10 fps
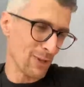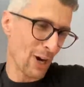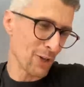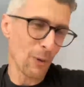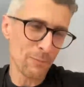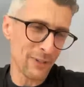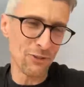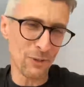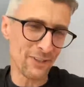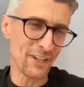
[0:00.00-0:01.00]
are dropped
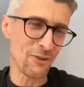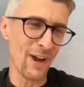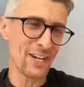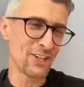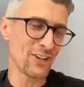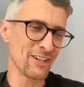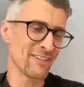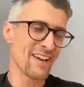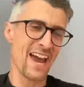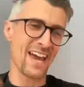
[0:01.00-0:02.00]
into a
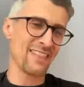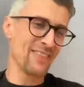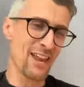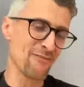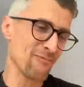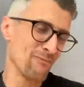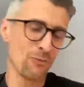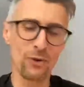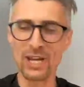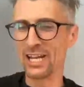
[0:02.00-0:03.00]
situation, and then
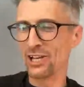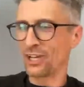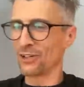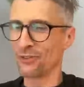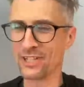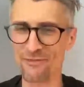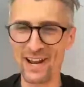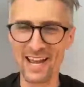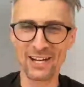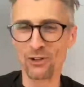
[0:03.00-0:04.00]
we look at all the different
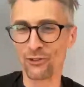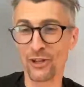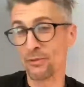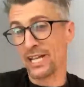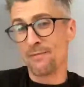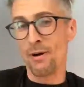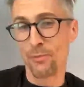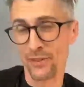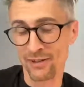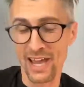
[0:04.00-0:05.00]
angles, and then we come up
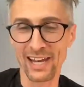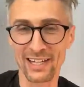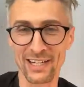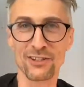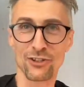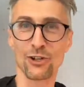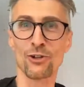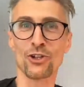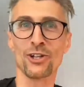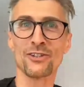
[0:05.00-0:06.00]
with an elegant
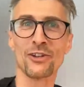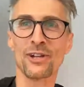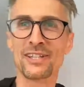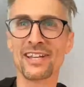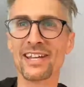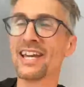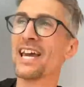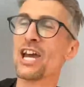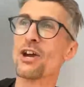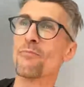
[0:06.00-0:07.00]
solution. So
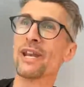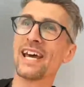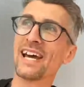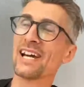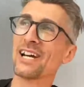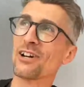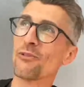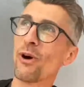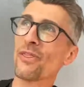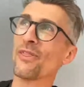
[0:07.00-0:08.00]
but
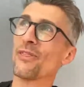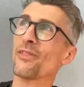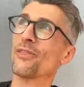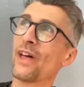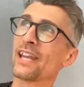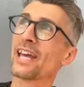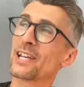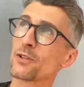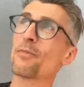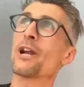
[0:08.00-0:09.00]
what that
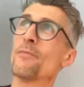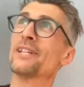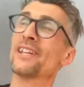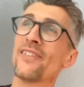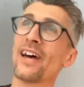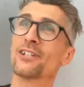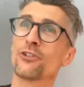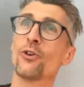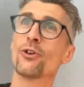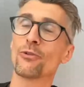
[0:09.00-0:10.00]
experiment and that
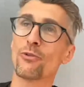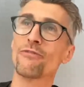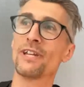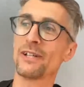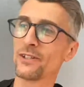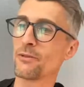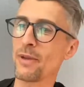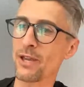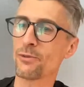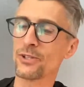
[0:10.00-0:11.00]
talk revealed to
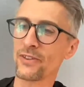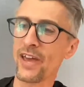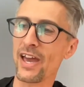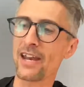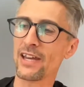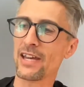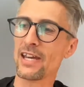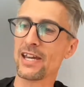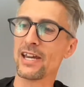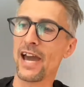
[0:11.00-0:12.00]
me was that
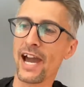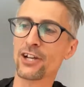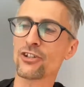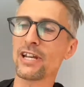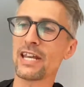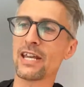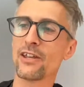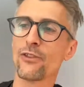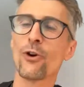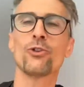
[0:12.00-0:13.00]
actually
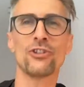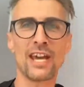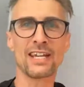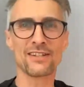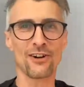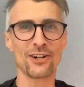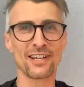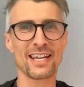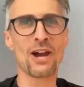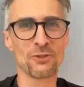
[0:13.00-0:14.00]
those days are
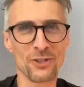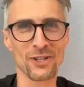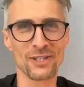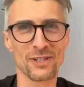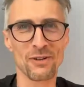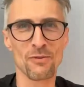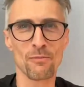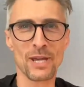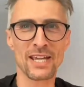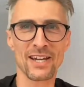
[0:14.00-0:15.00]
counted,
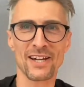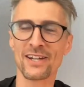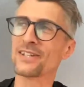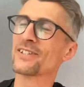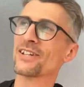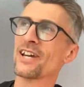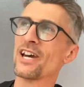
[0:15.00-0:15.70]
because